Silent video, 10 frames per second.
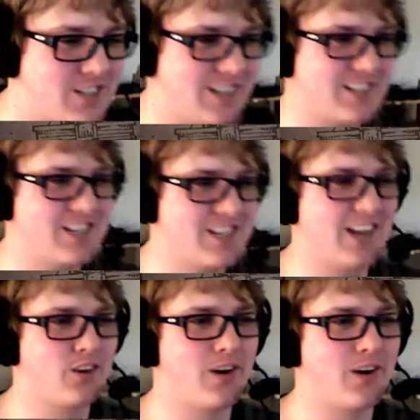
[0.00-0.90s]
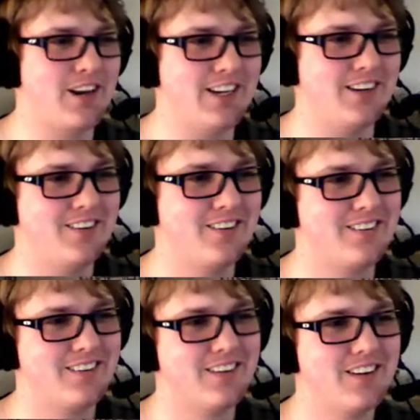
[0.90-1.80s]
exactly what I need.
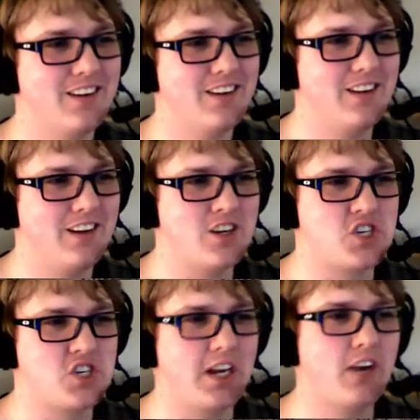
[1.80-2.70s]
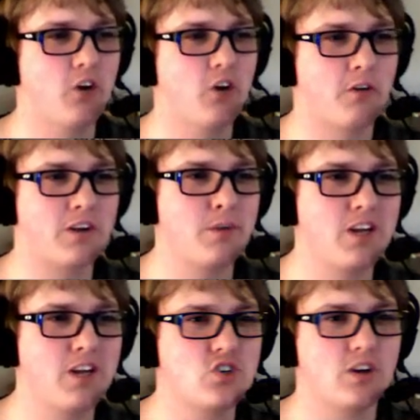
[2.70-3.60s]
In a shady grove off the
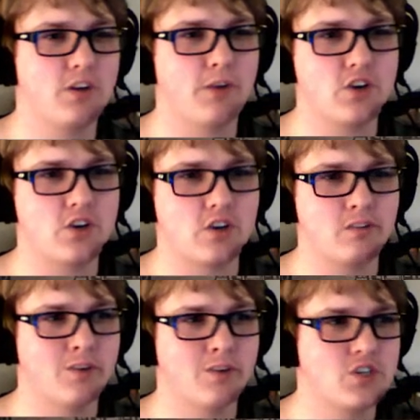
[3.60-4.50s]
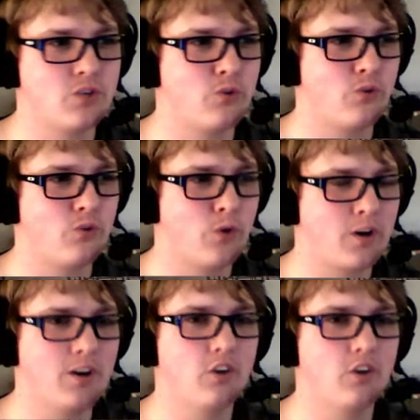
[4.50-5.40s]
beaten trail, you find a traveling merchant
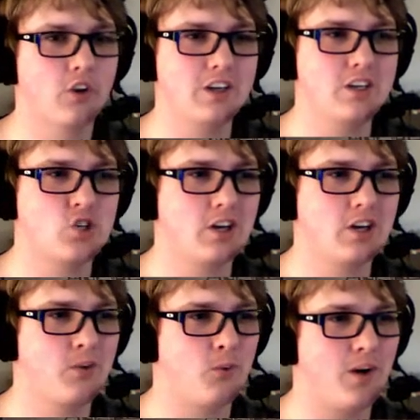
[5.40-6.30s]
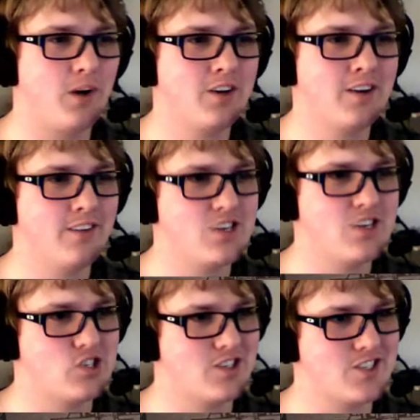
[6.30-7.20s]
looking to trade with wandering
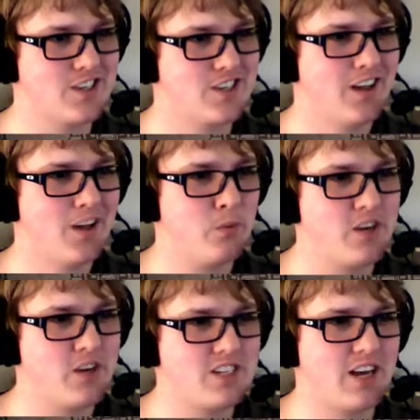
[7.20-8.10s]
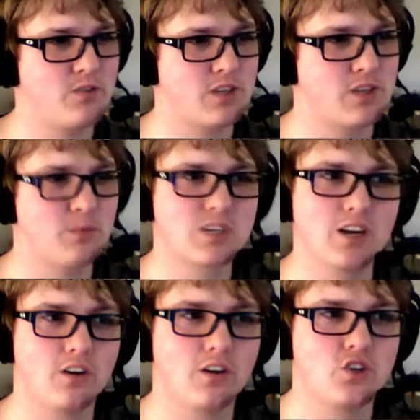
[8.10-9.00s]
adventurers. Priests have some
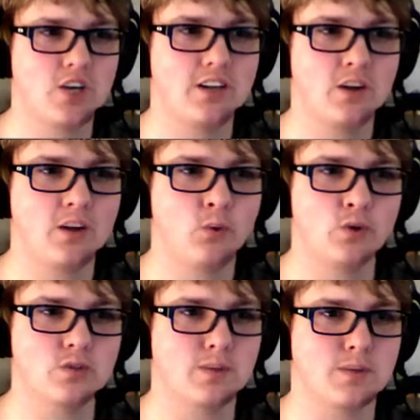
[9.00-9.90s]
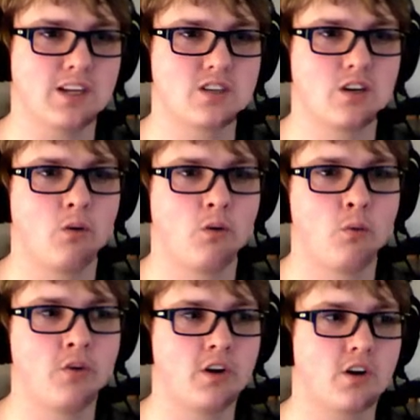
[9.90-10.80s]
skill in tending wounds, but they excel at
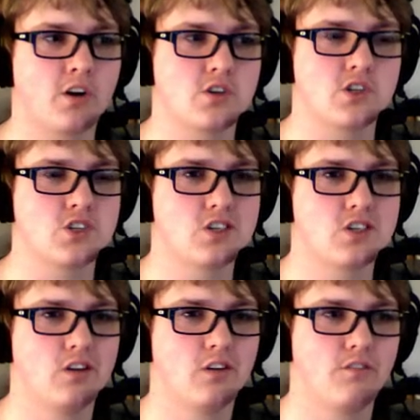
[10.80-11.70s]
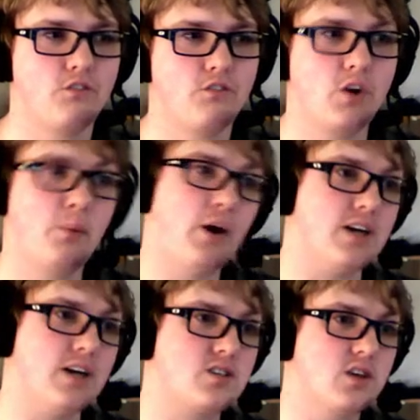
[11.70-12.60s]
removing curses. For a
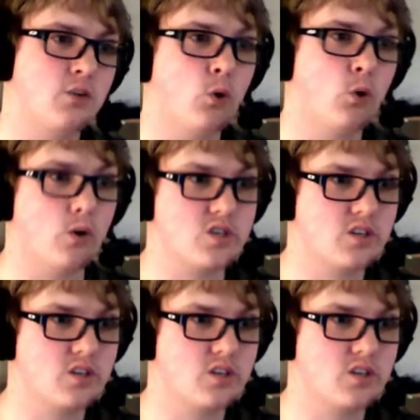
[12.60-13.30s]
price, of course.